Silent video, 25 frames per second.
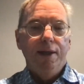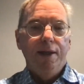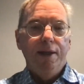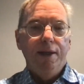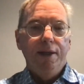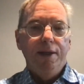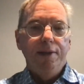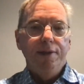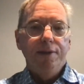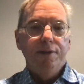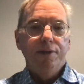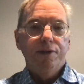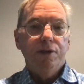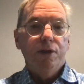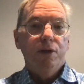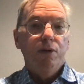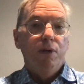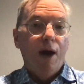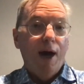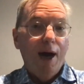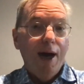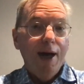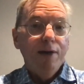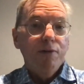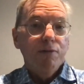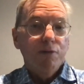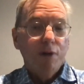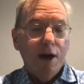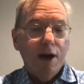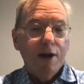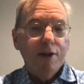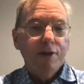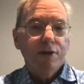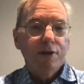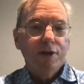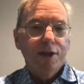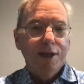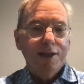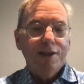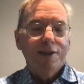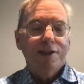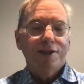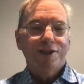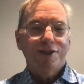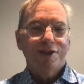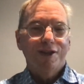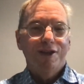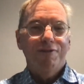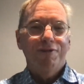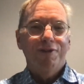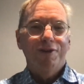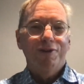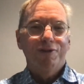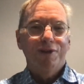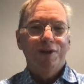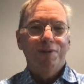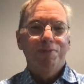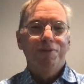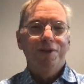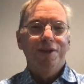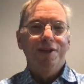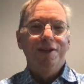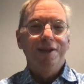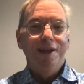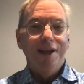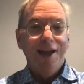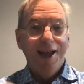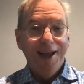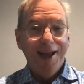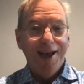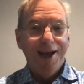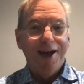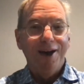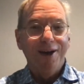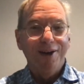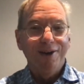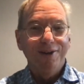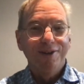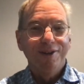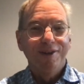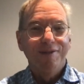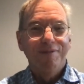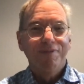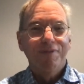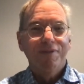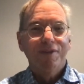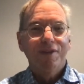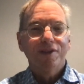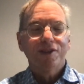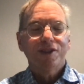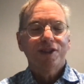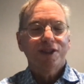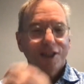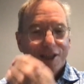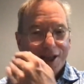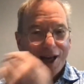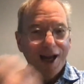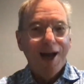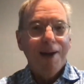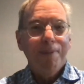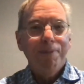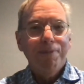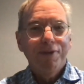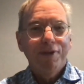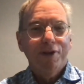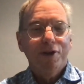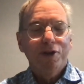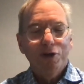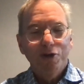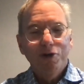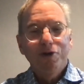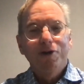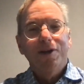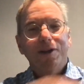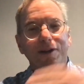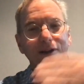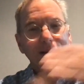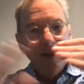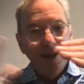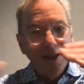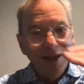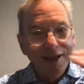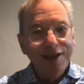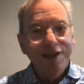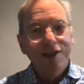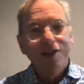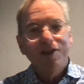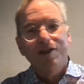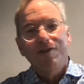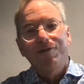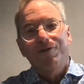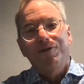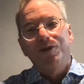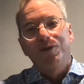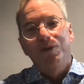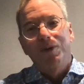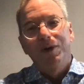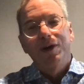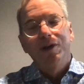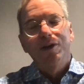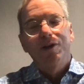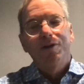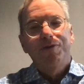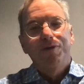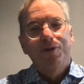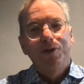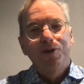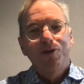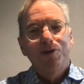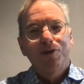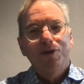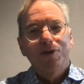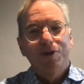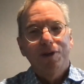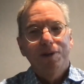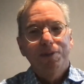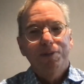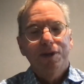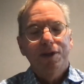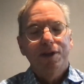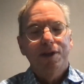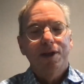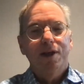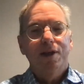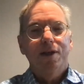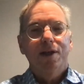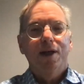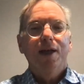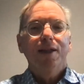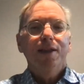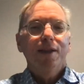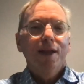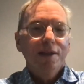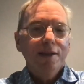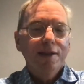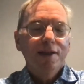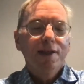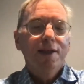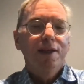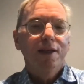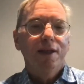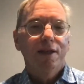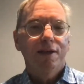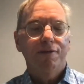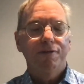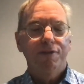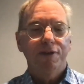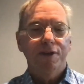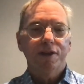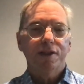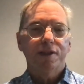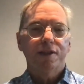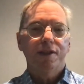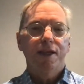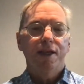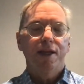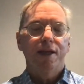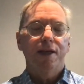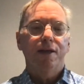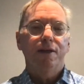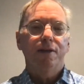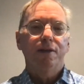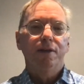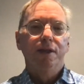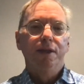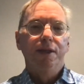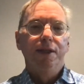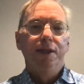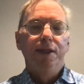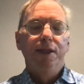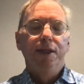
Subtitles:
And so I'd rather get the stuff encrypted now, stop the current leakage, if you will, of future encrypted data. I'd like to get it fixed now.